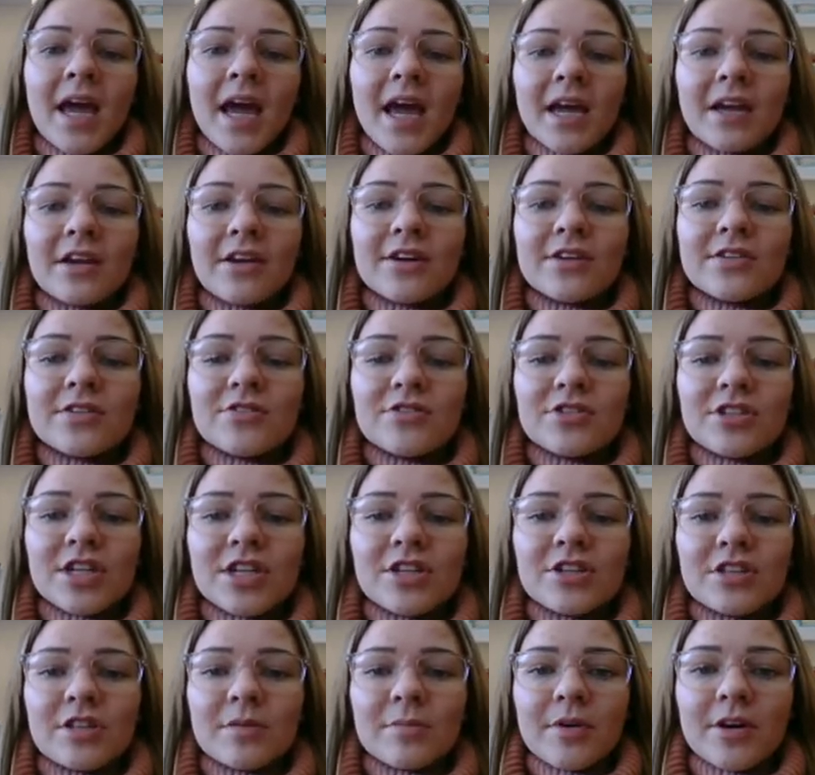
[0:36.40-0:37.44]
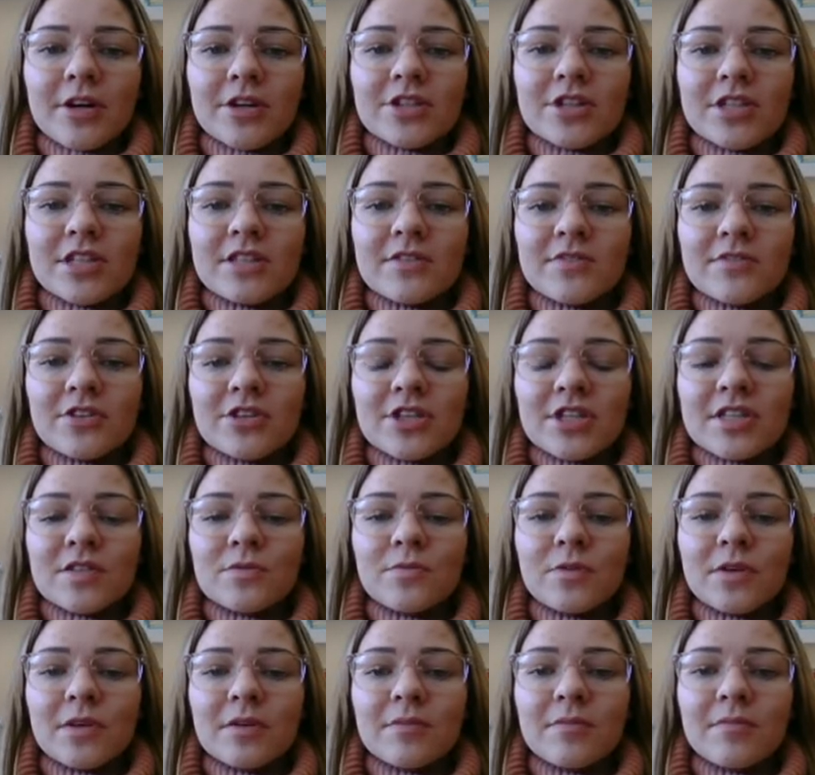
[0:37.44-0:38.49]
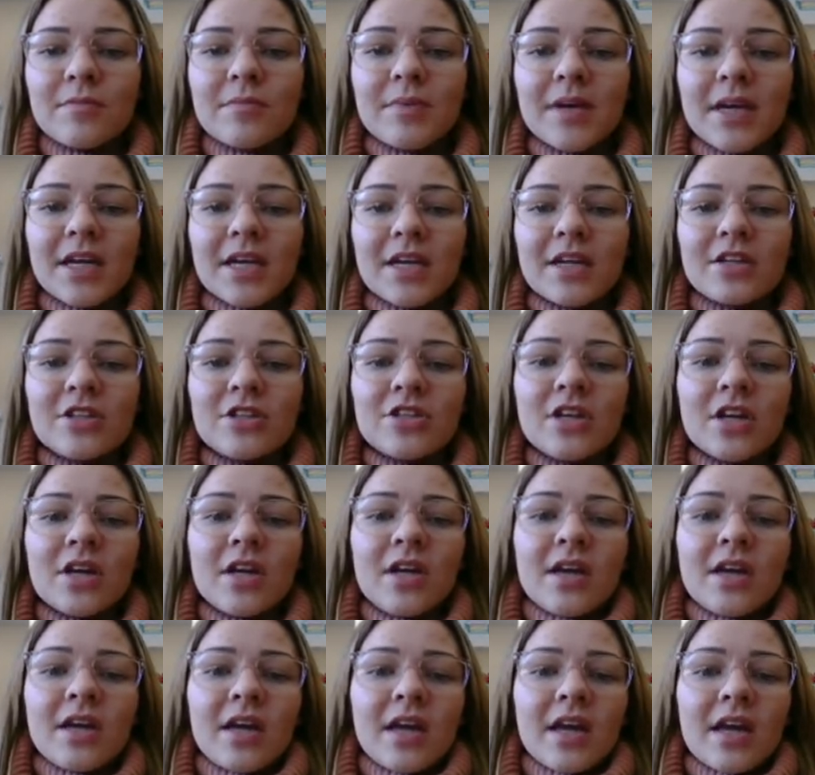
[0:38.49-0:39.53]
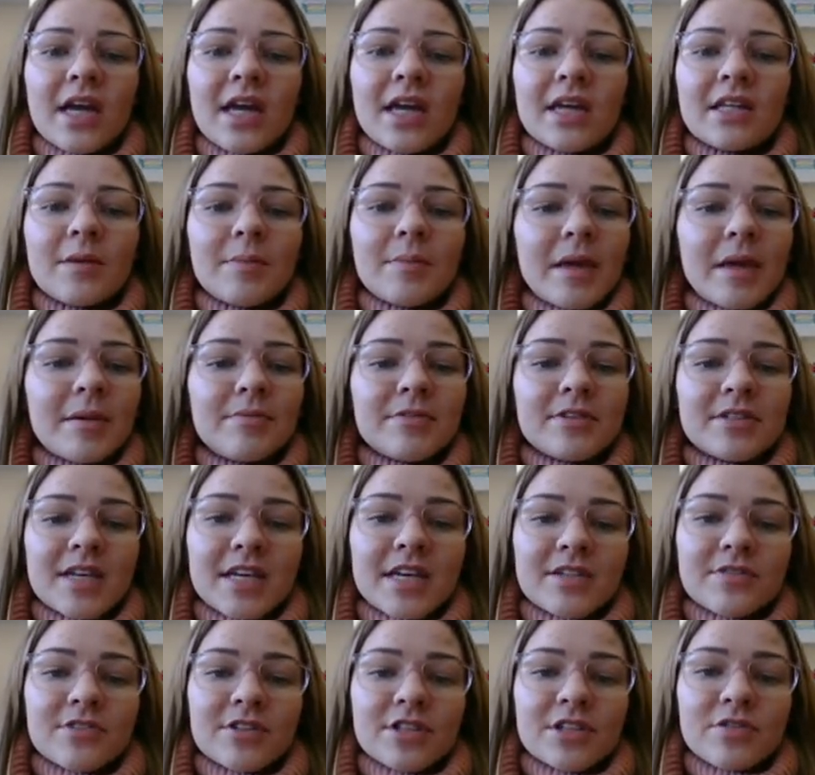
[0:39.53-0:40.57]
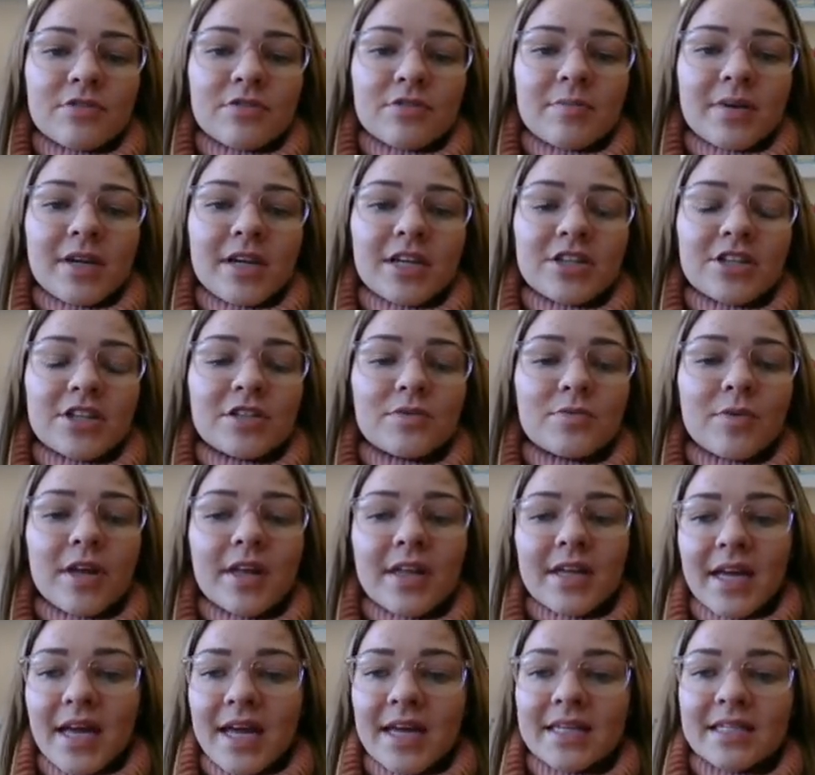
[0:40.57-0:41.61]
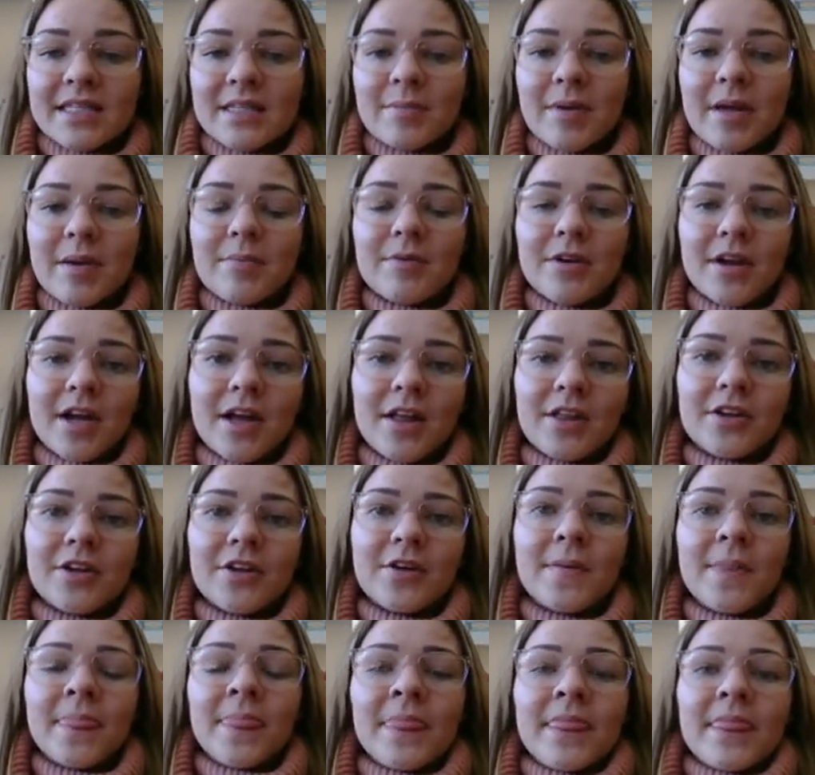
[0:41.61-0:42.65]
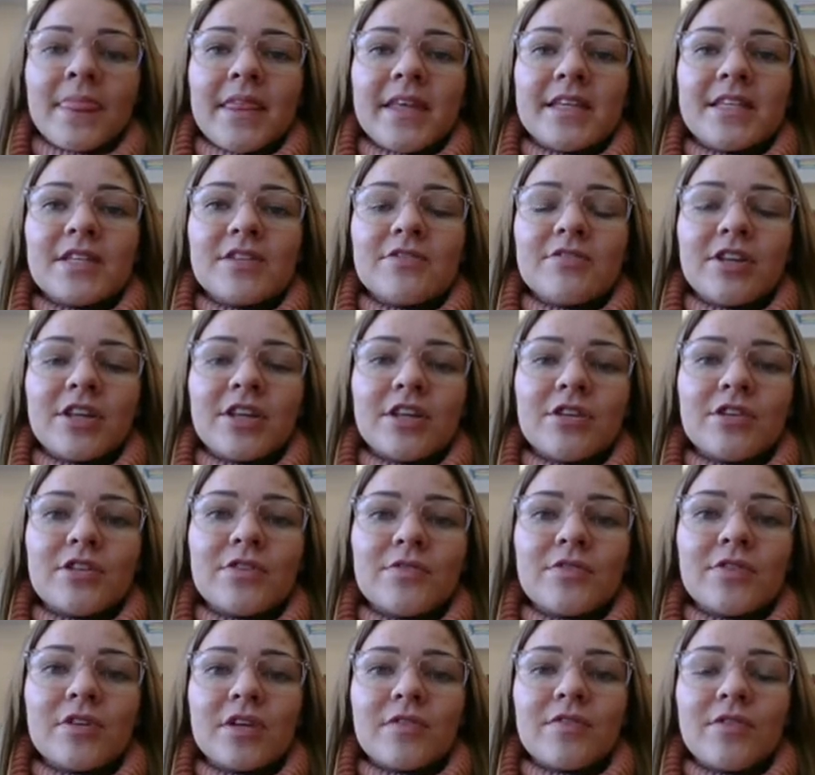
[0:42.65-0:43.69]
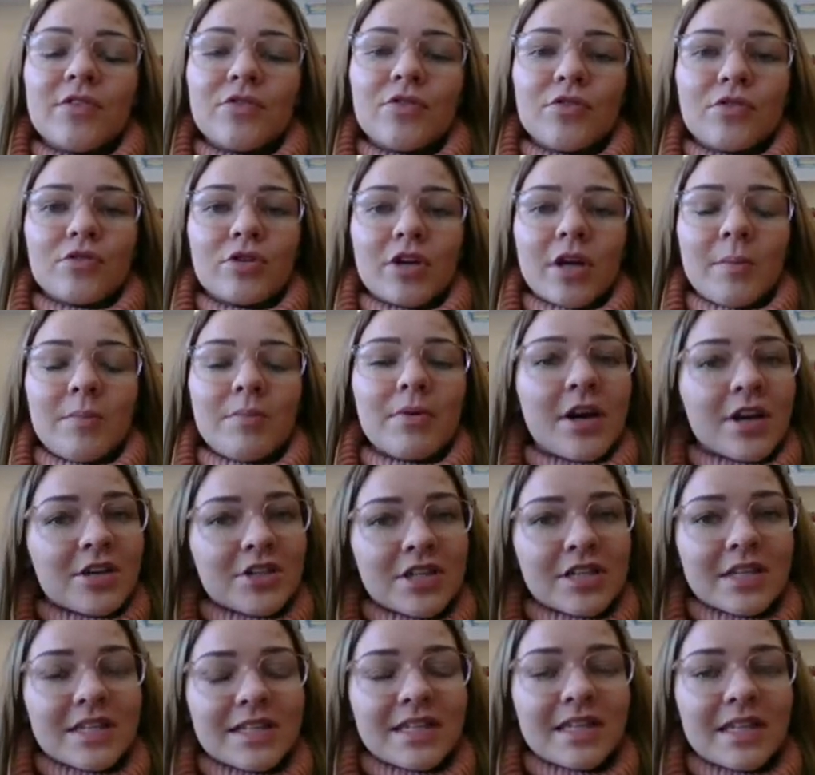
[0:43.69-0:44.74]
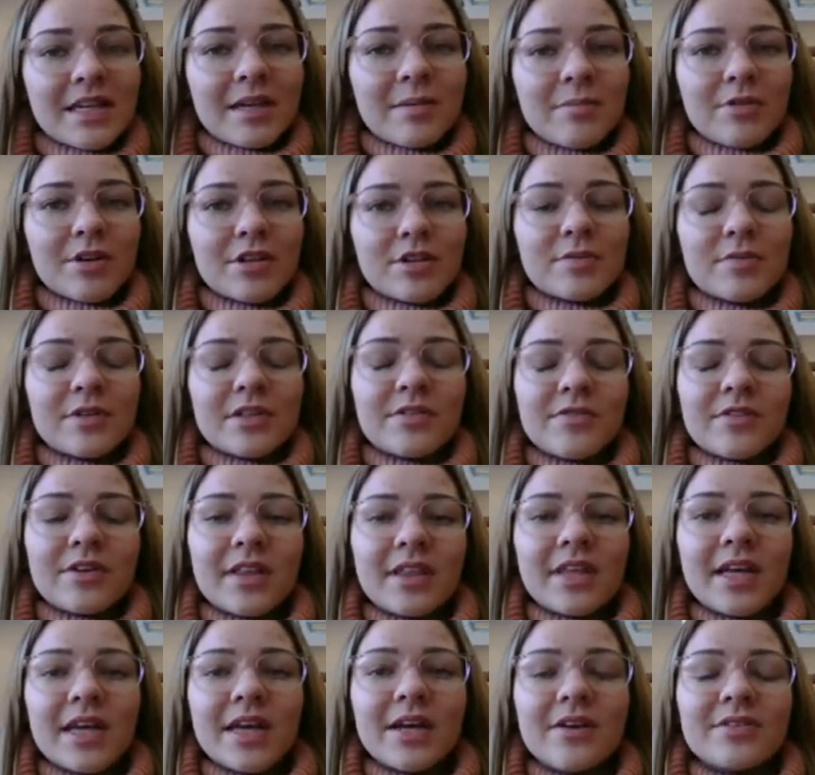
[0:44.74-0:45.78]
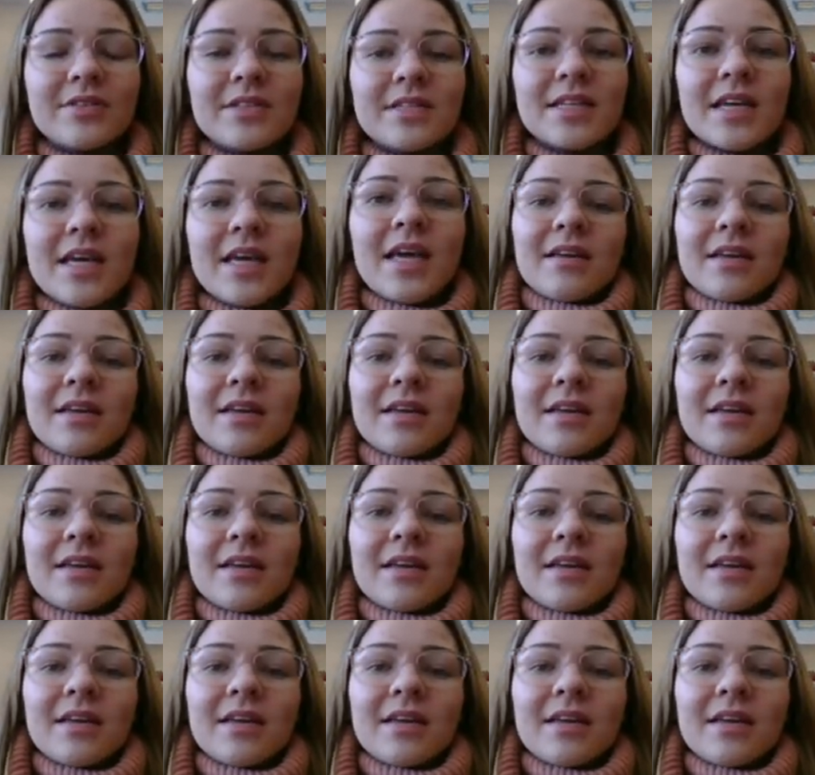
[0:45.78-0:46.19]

I can also change the margins for just one page and the paper size for just one page, as well as the paper color. This is really useful if you are doing projects that need multiple different layouts.